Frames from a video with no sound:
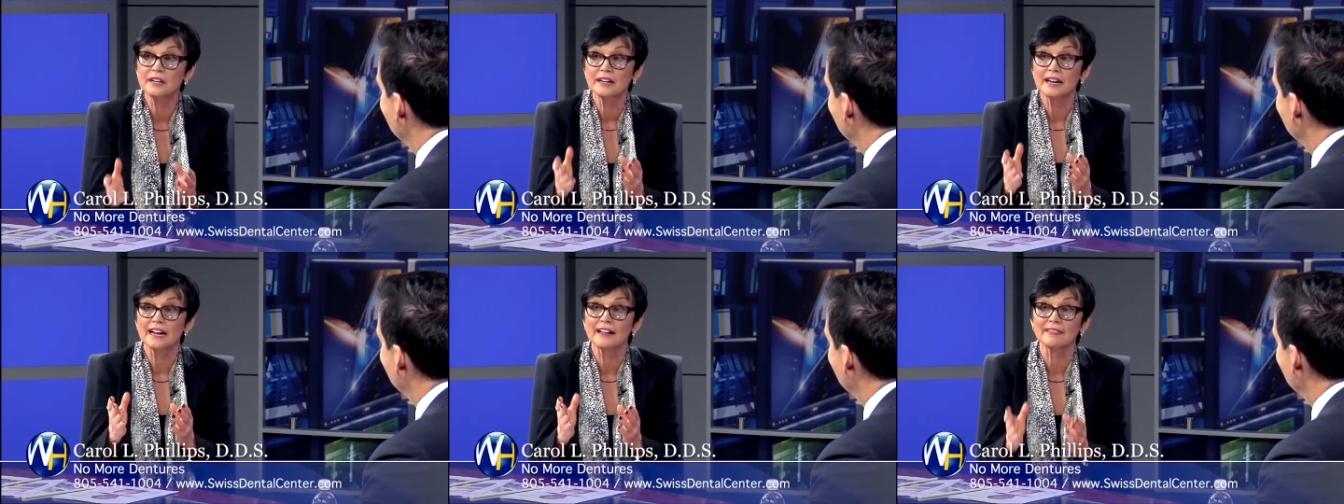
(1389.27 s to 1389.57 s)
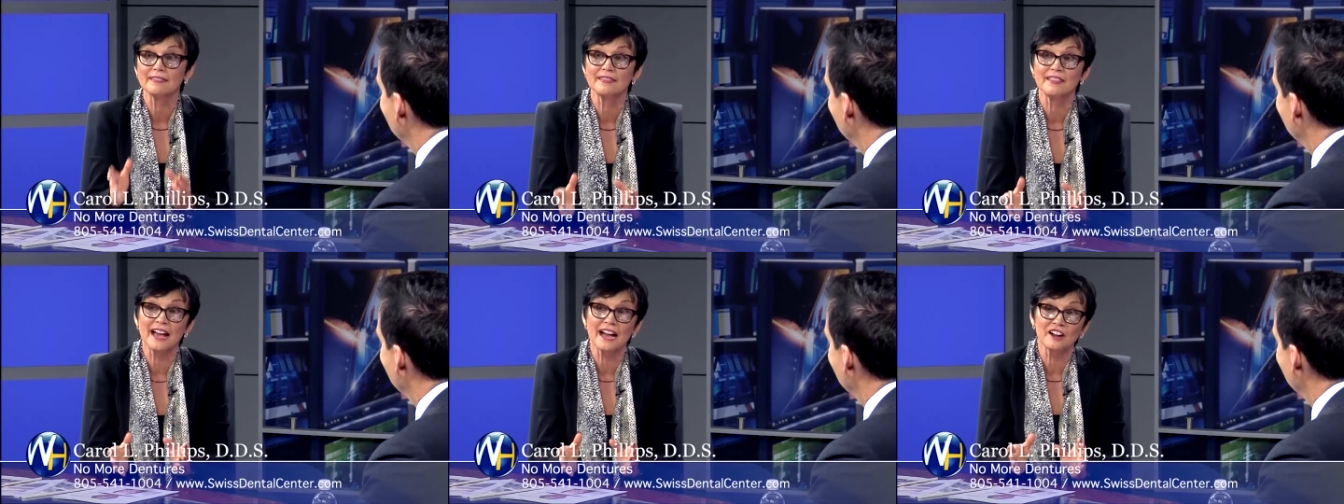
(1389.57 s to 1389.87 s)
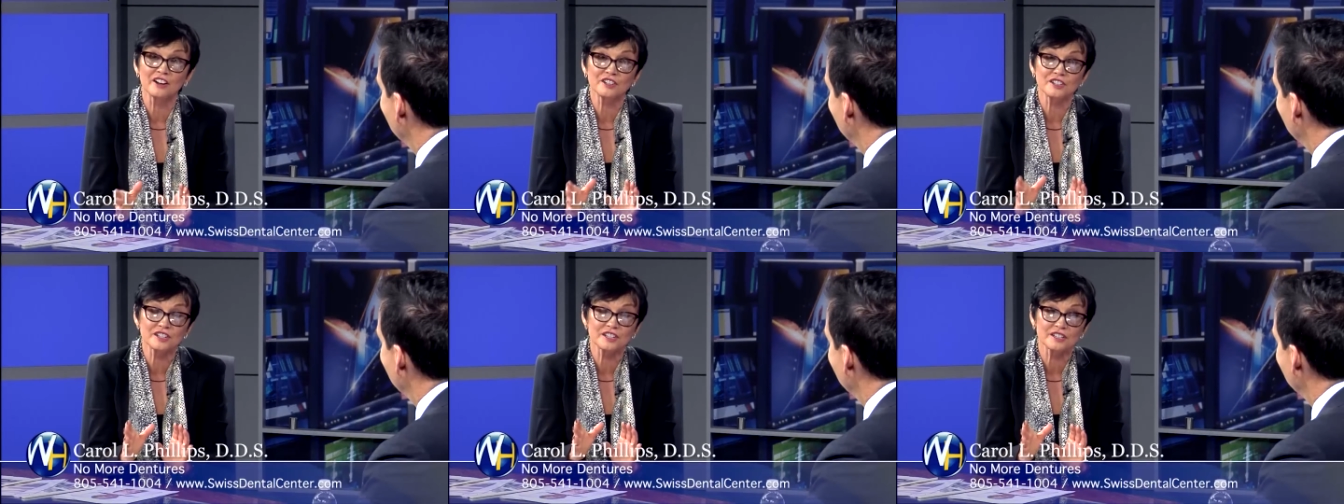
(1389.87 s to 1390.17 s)
And
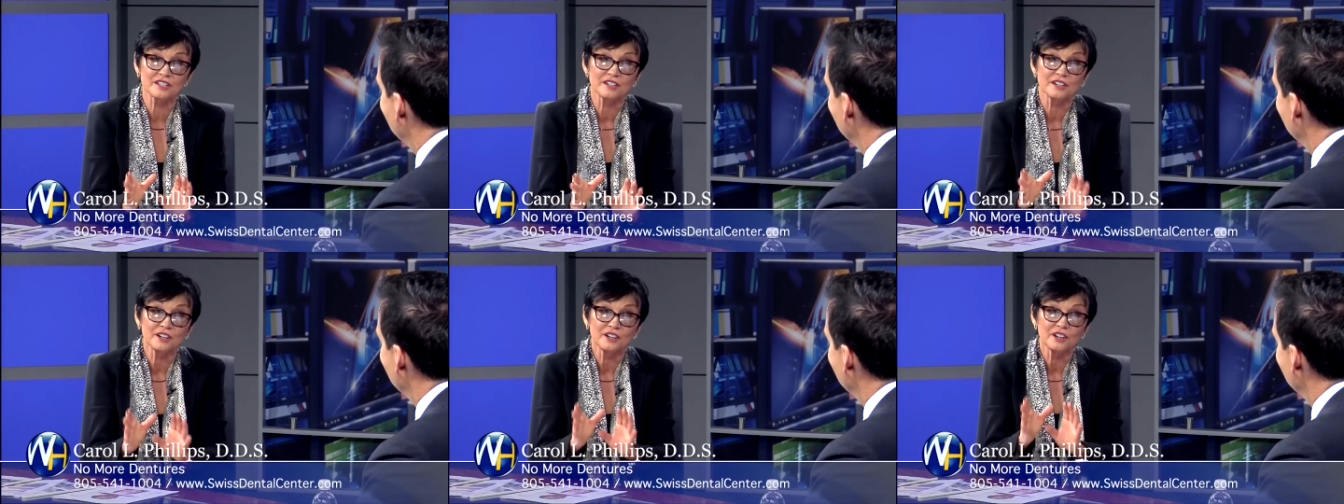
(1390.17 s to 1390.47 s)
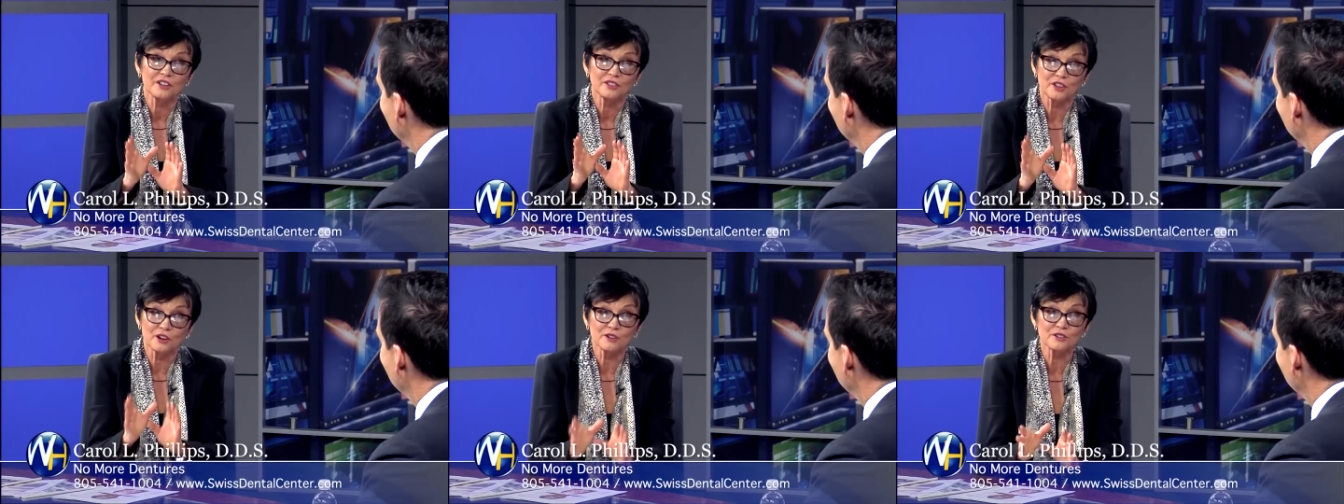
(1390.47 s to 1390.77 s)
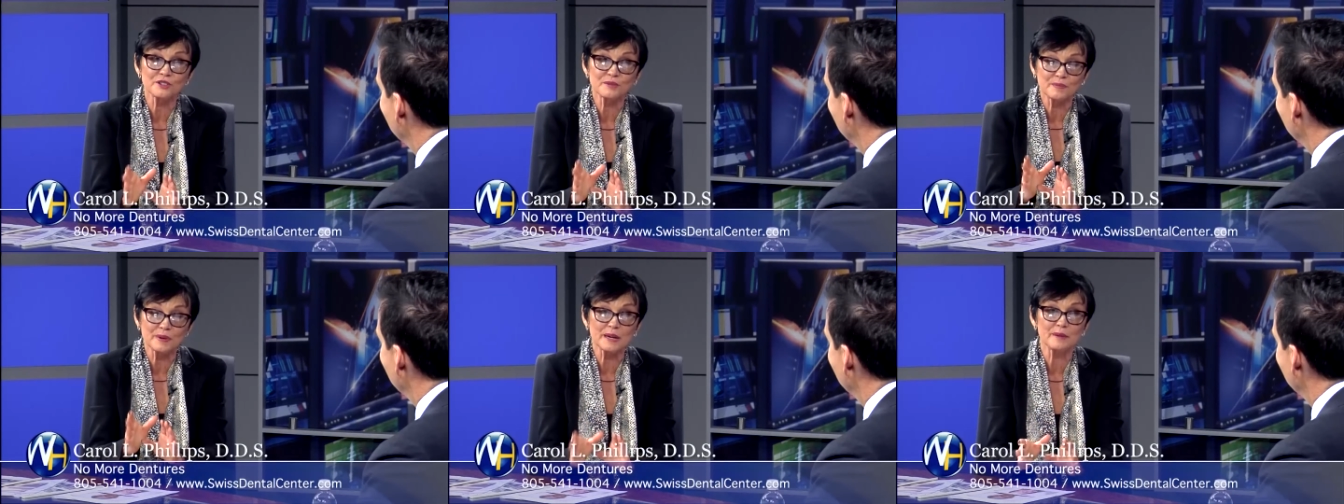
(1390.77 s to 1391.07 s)
that's
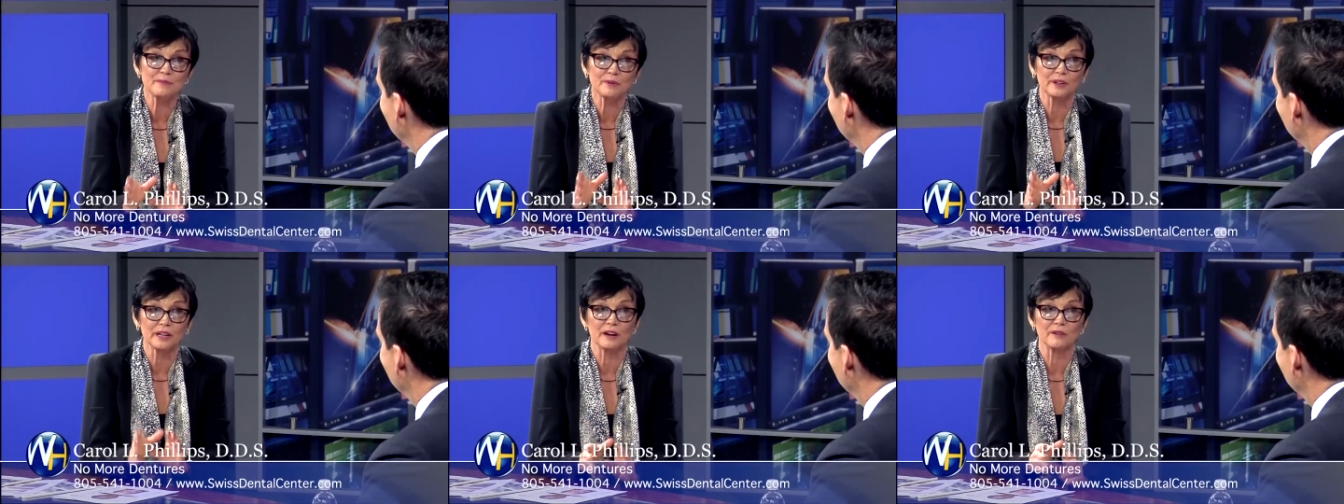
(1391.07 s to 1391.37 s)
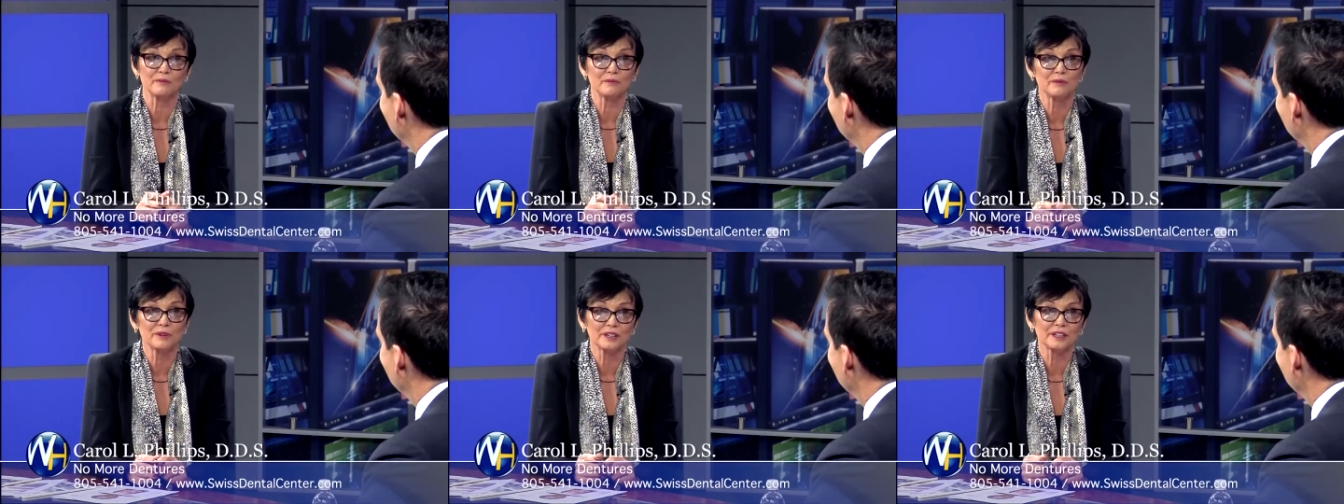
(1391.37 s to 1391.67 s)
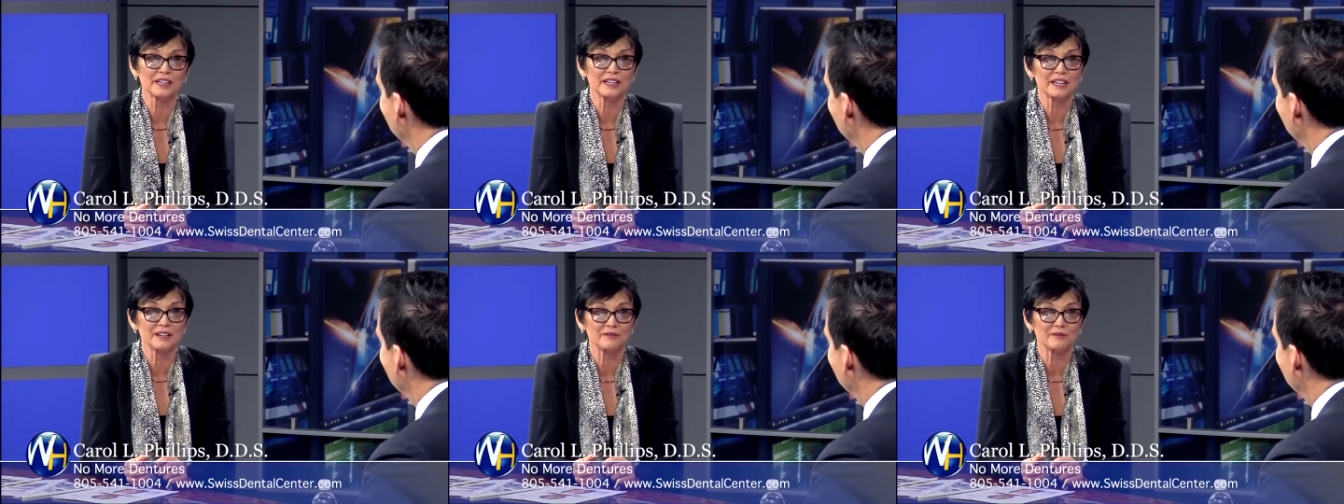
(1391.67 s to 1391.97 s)
those people I really